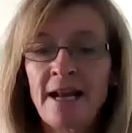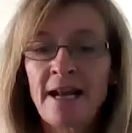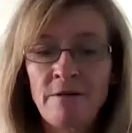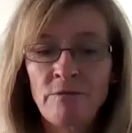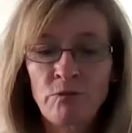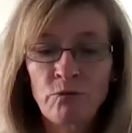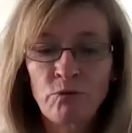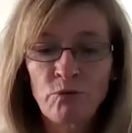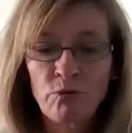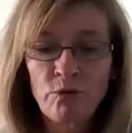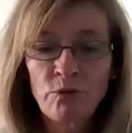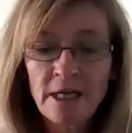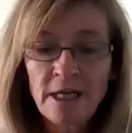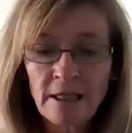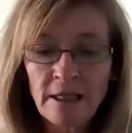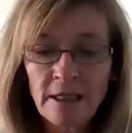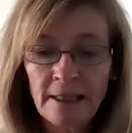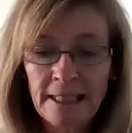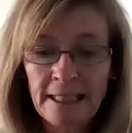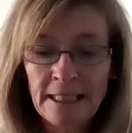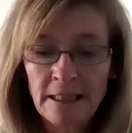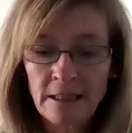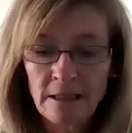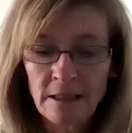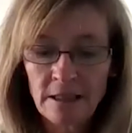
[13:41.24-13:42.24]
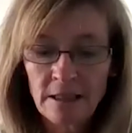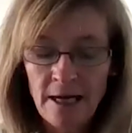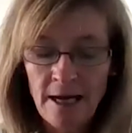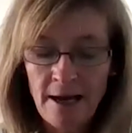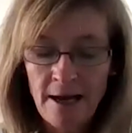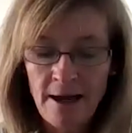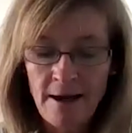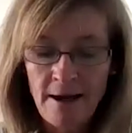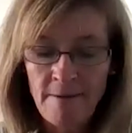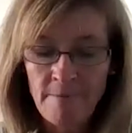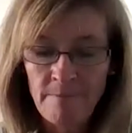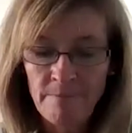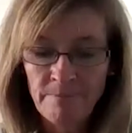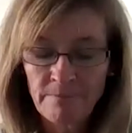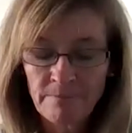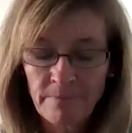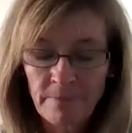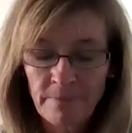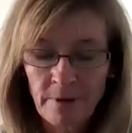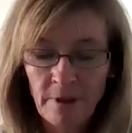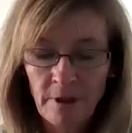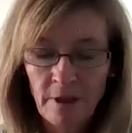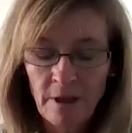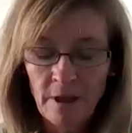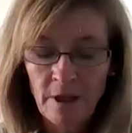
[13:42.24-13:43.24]
I really um,
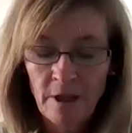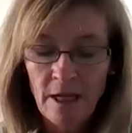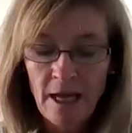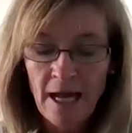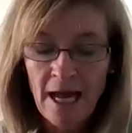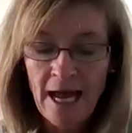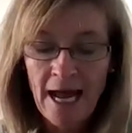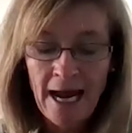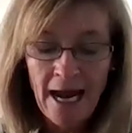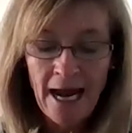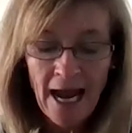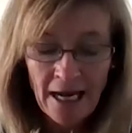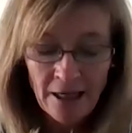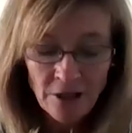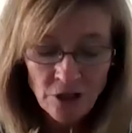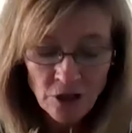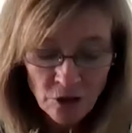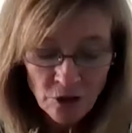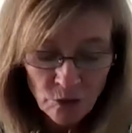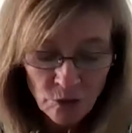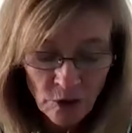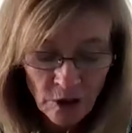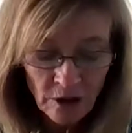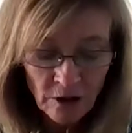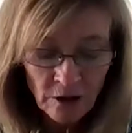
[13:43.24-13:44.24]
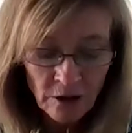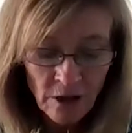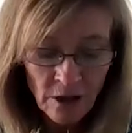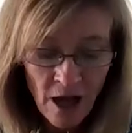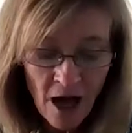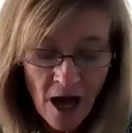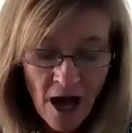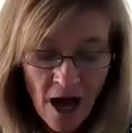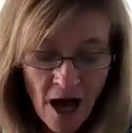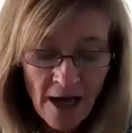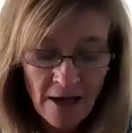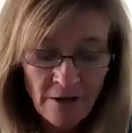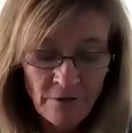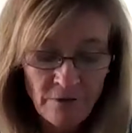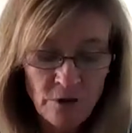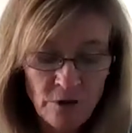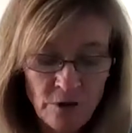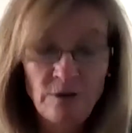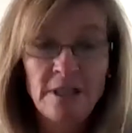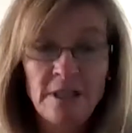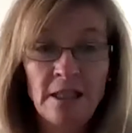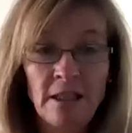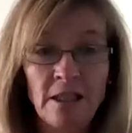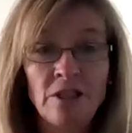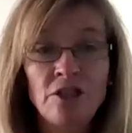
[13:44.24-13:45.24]
I, I, do a lot of due
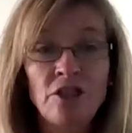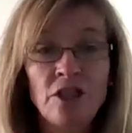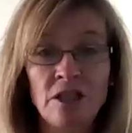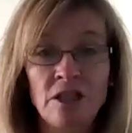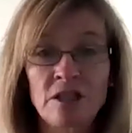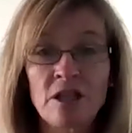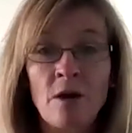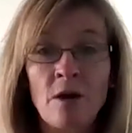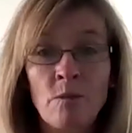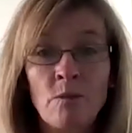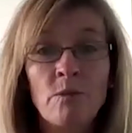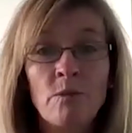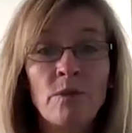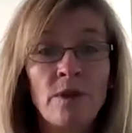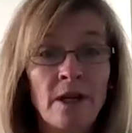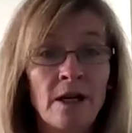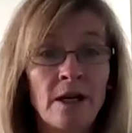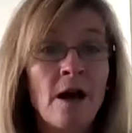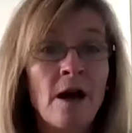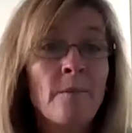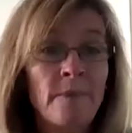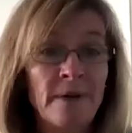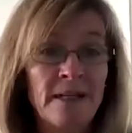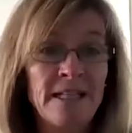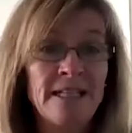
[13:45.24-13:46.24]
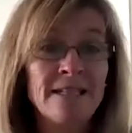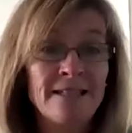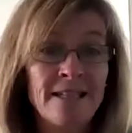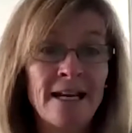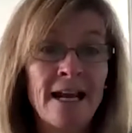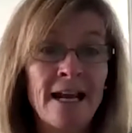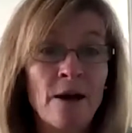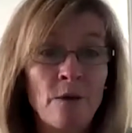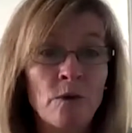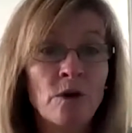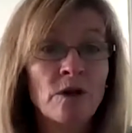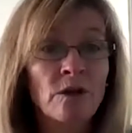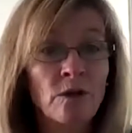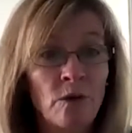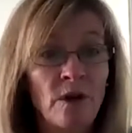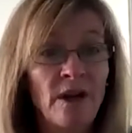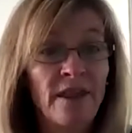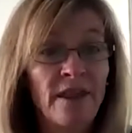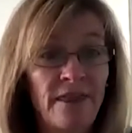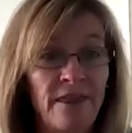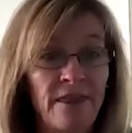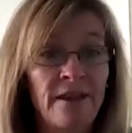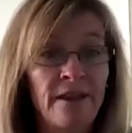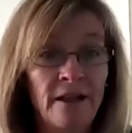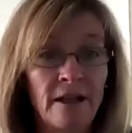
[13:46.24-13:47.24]
diligence on the companies that I work
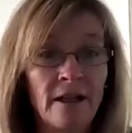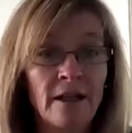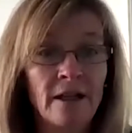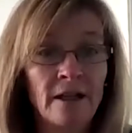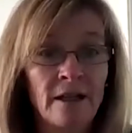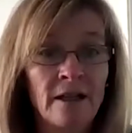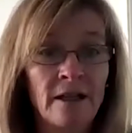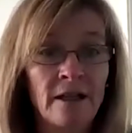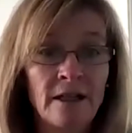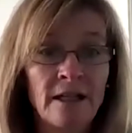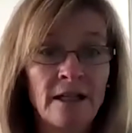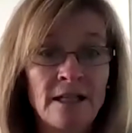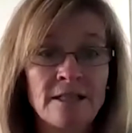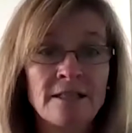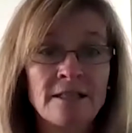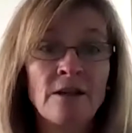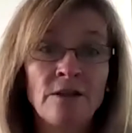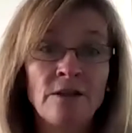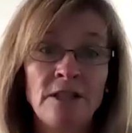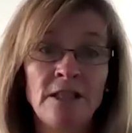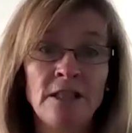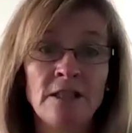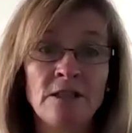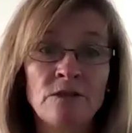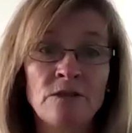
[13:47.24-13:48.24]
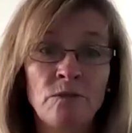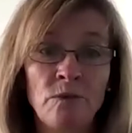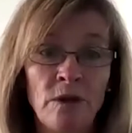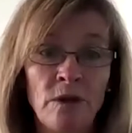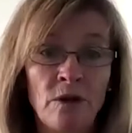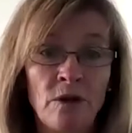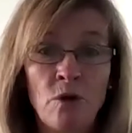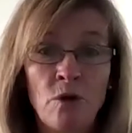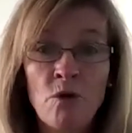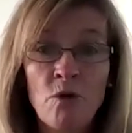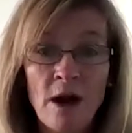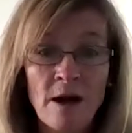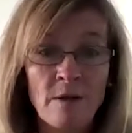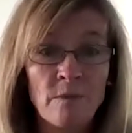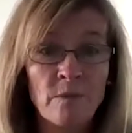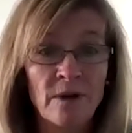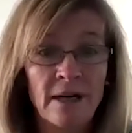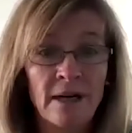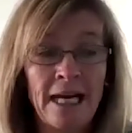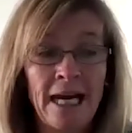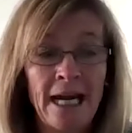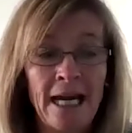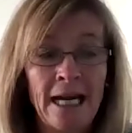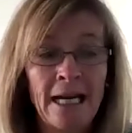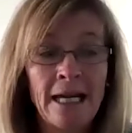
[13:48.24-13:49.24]
with, the, the consultants with who I
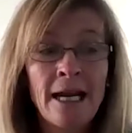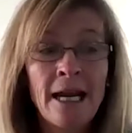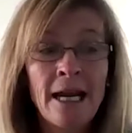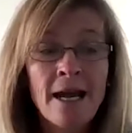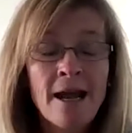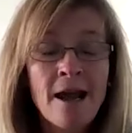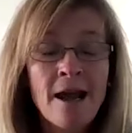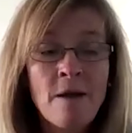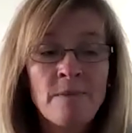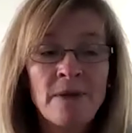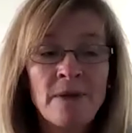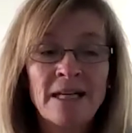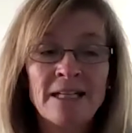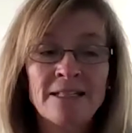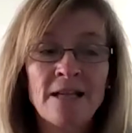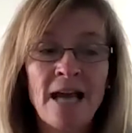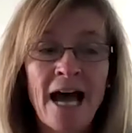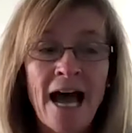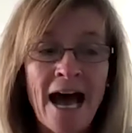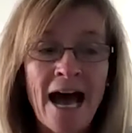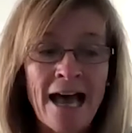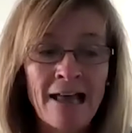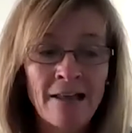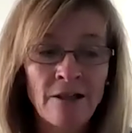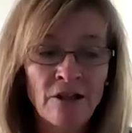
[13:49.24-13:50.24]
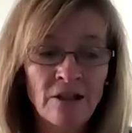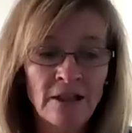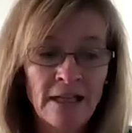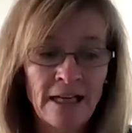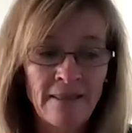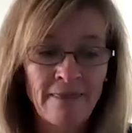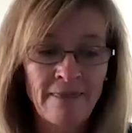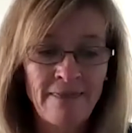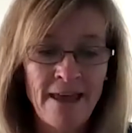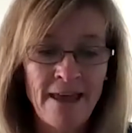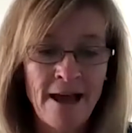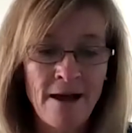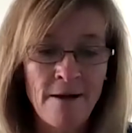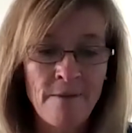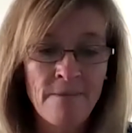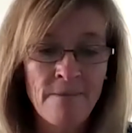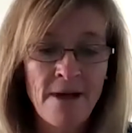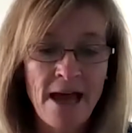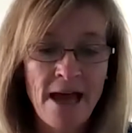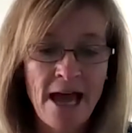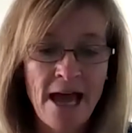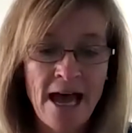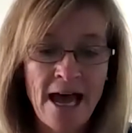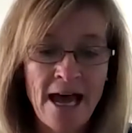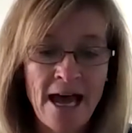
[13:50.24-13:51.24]
bring in, because I look at them
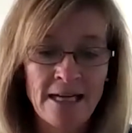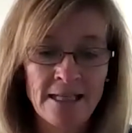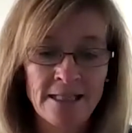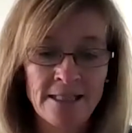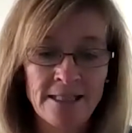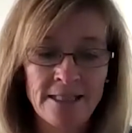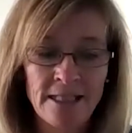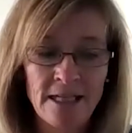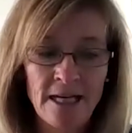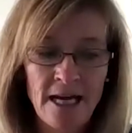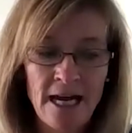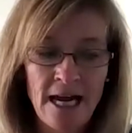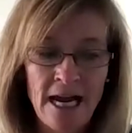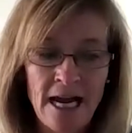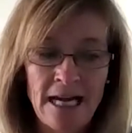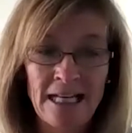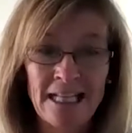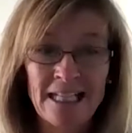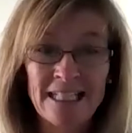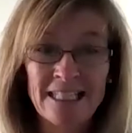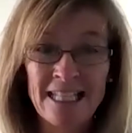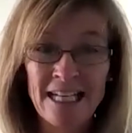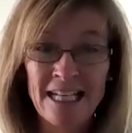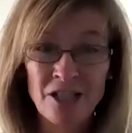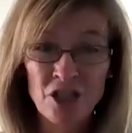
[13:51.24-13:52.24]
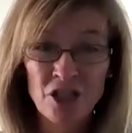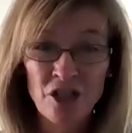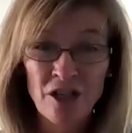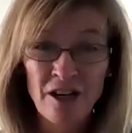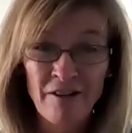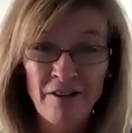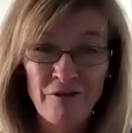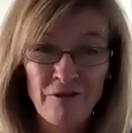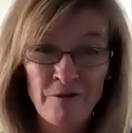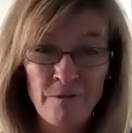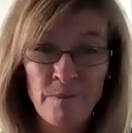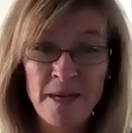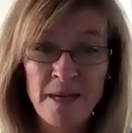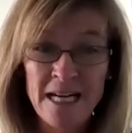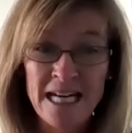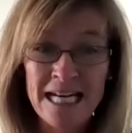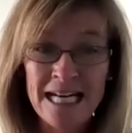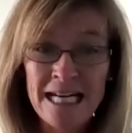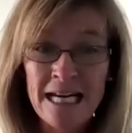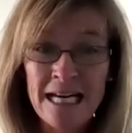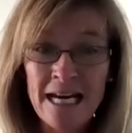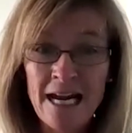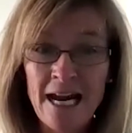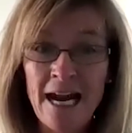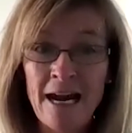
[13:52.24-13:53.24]
as an extension of
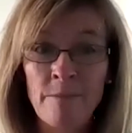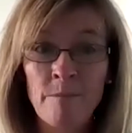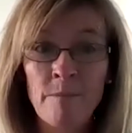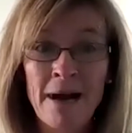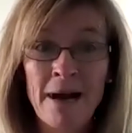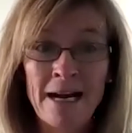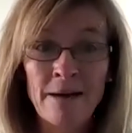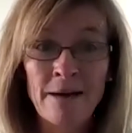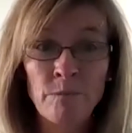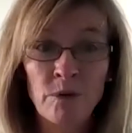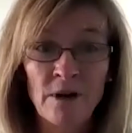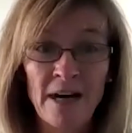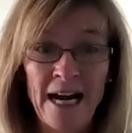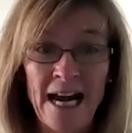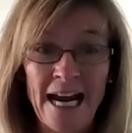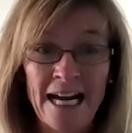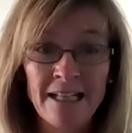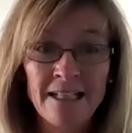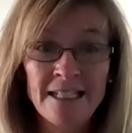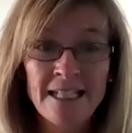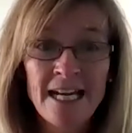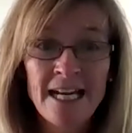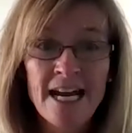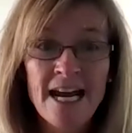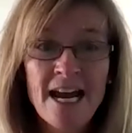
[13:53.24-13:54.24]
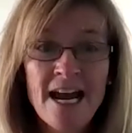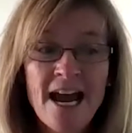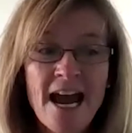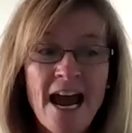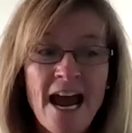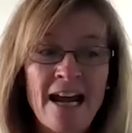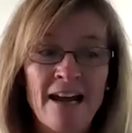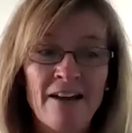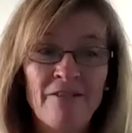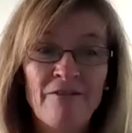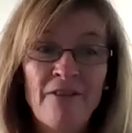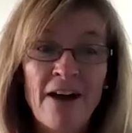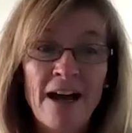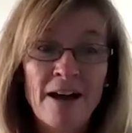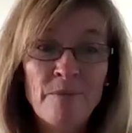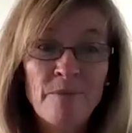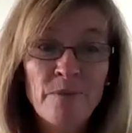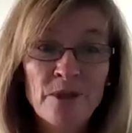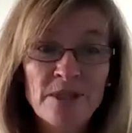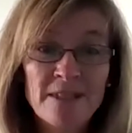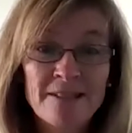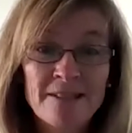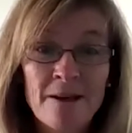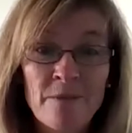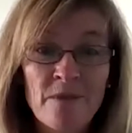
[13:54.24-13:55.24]
me and my brand. And if I
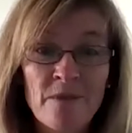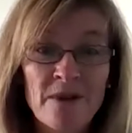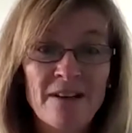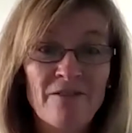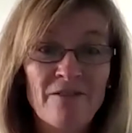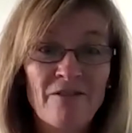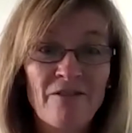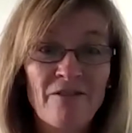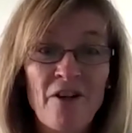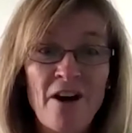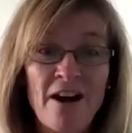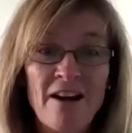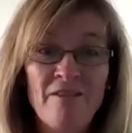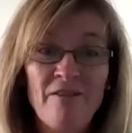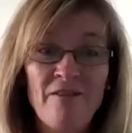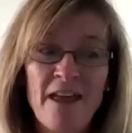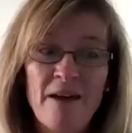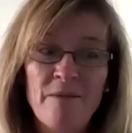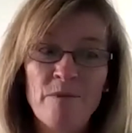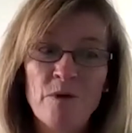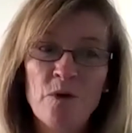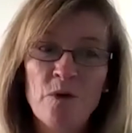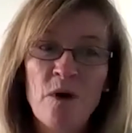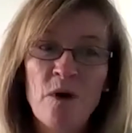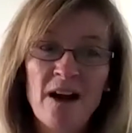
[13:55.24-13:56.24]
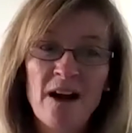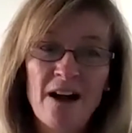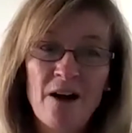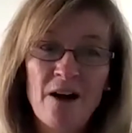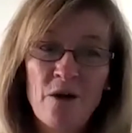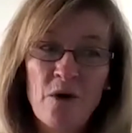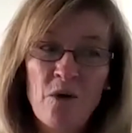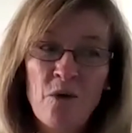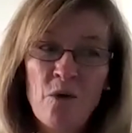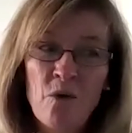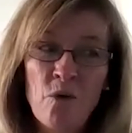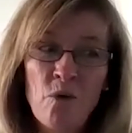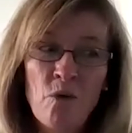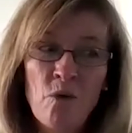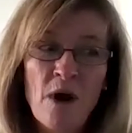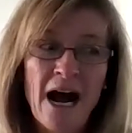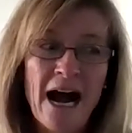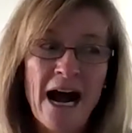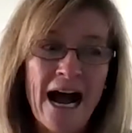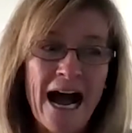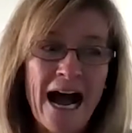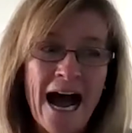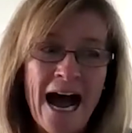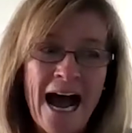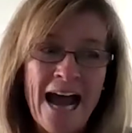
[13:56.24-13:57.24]
put someone in front of them who, who
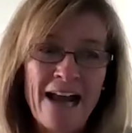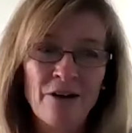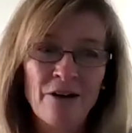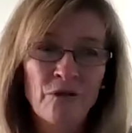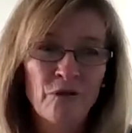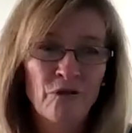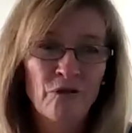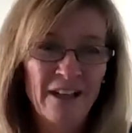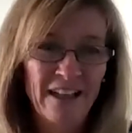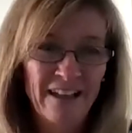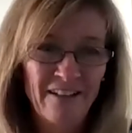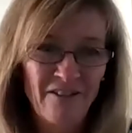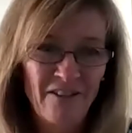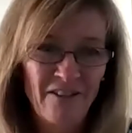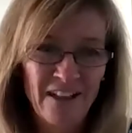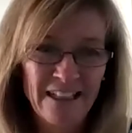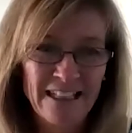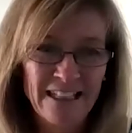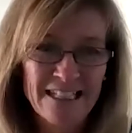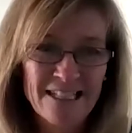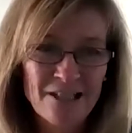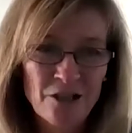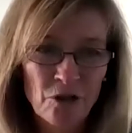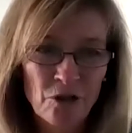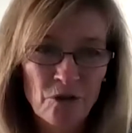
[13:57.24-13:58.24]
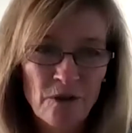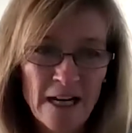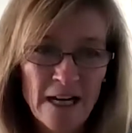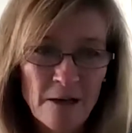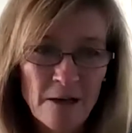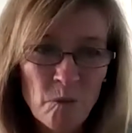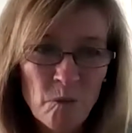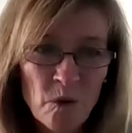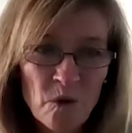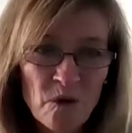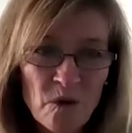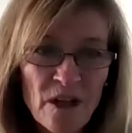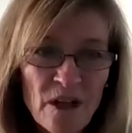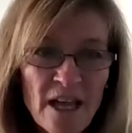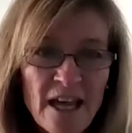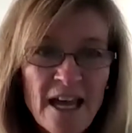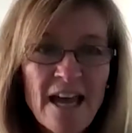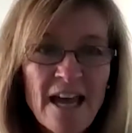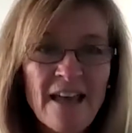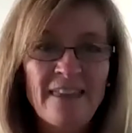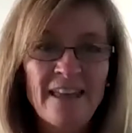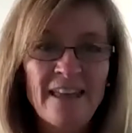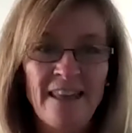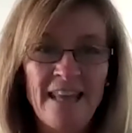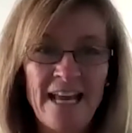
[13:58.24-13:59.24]
I don't really feel is credible,
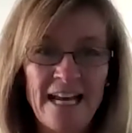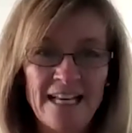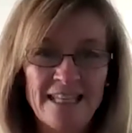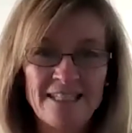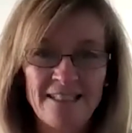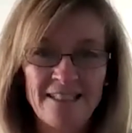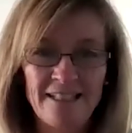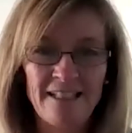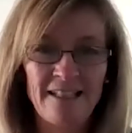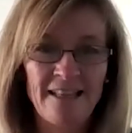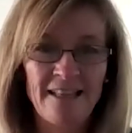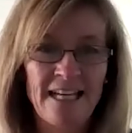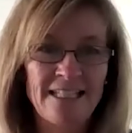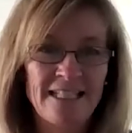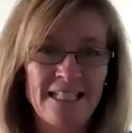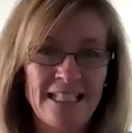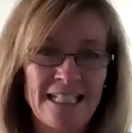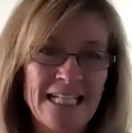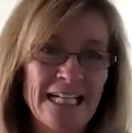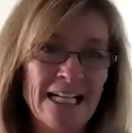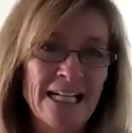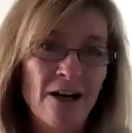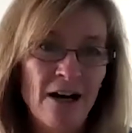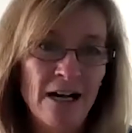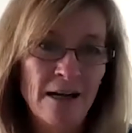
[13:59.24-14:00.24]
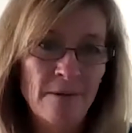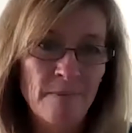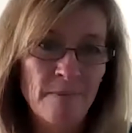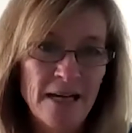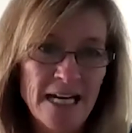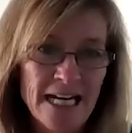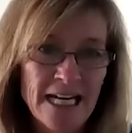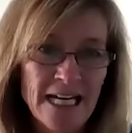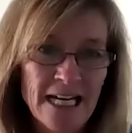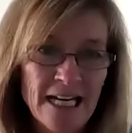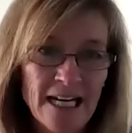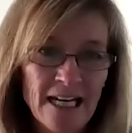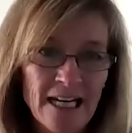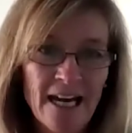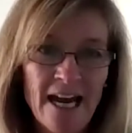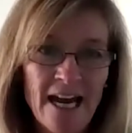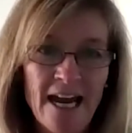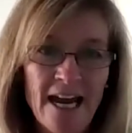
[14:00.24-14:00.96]
then that's that's a ding on me.